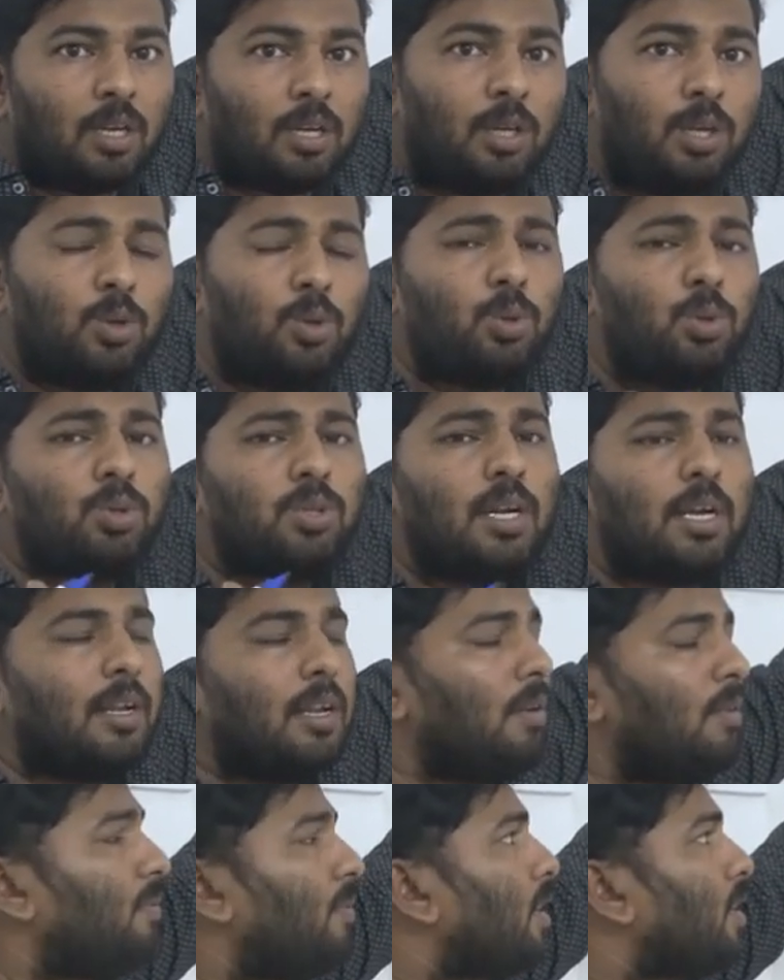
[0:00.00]
Due to that
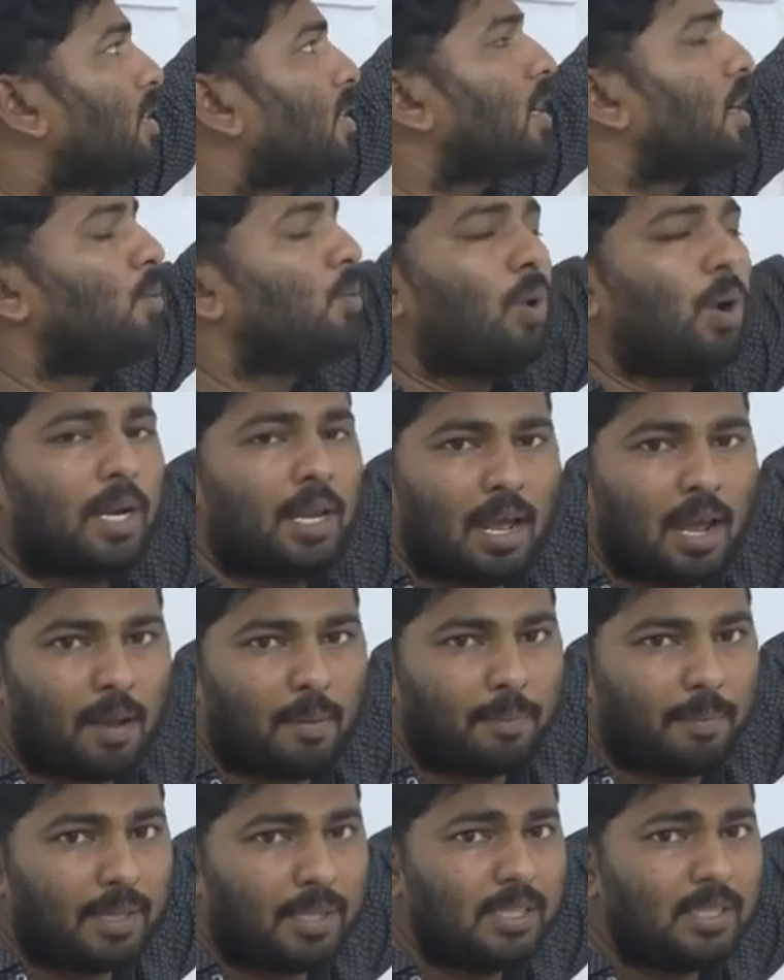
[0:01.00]
infection, what
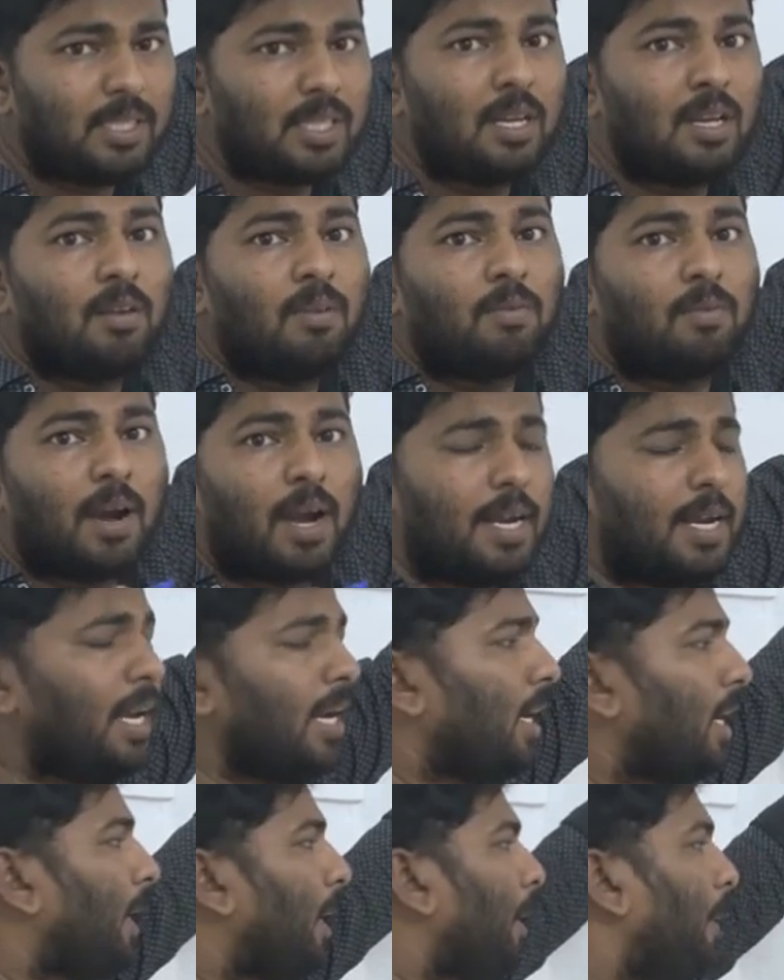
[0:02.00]
happens?
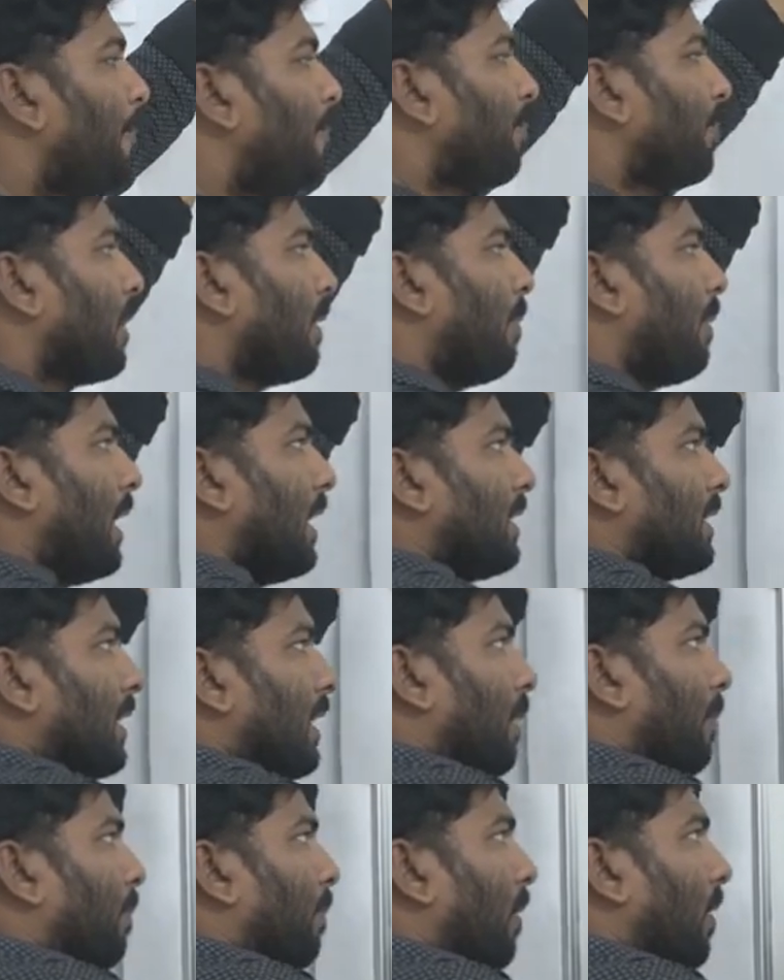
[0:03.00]
Finally, for
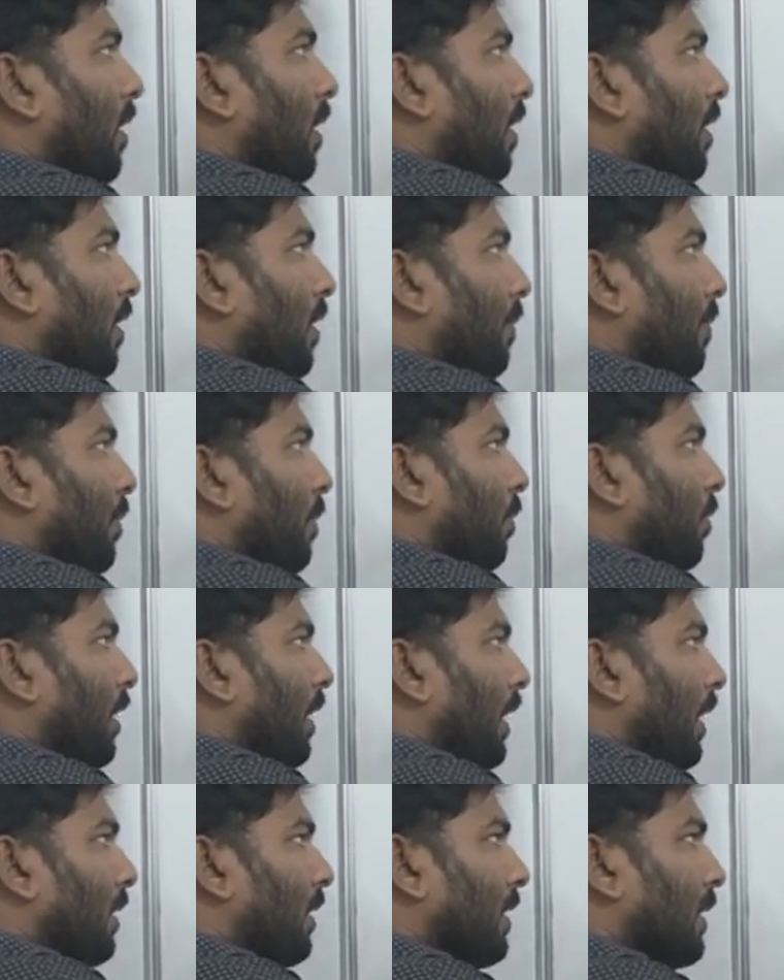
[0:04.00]
example, if you
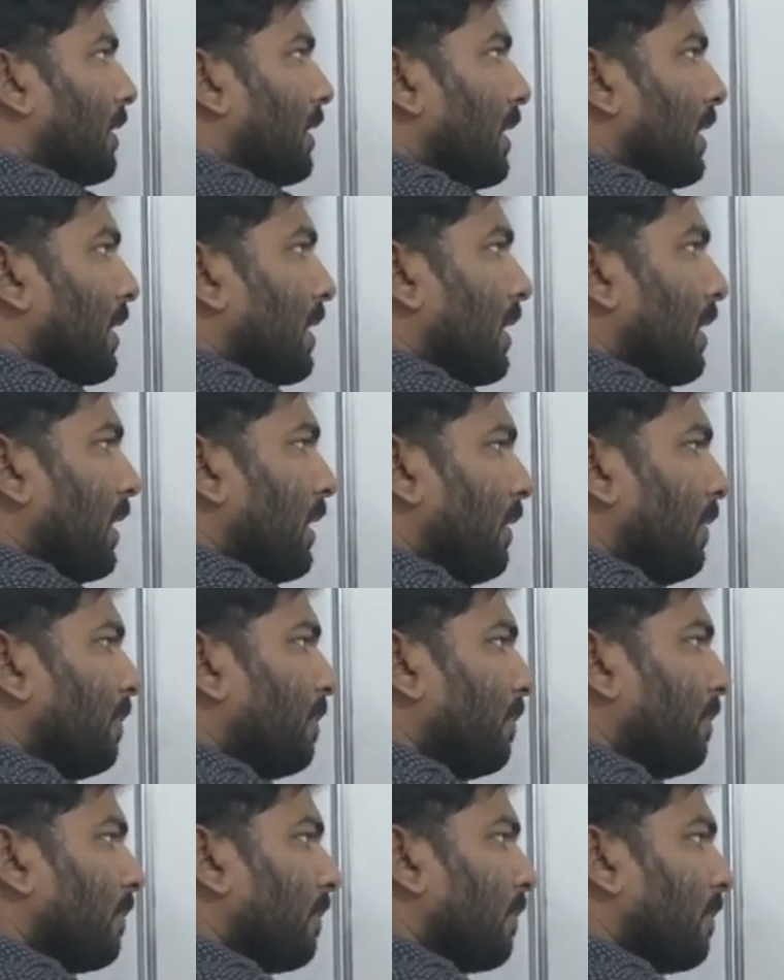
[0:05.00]
take this is the
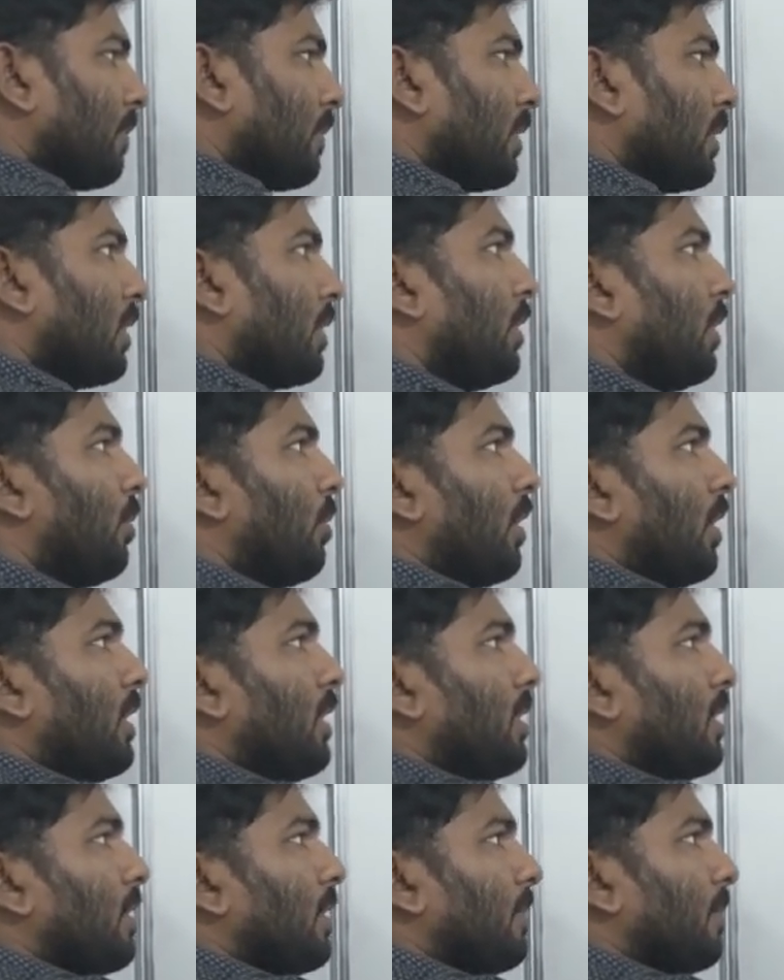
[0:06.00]

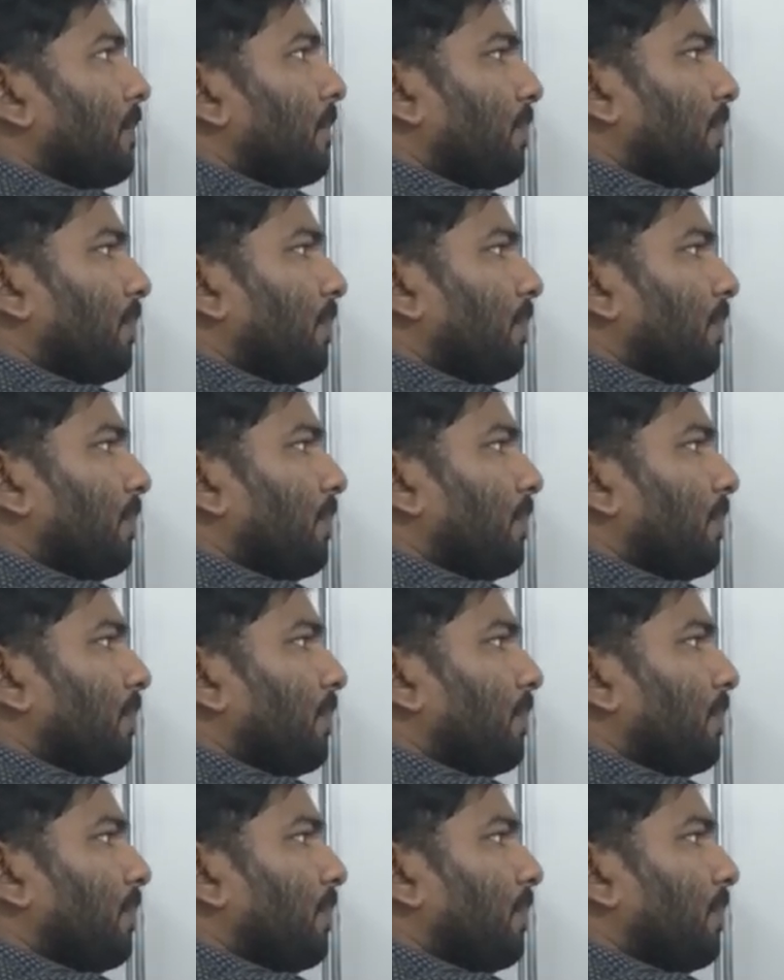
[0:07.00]
uterus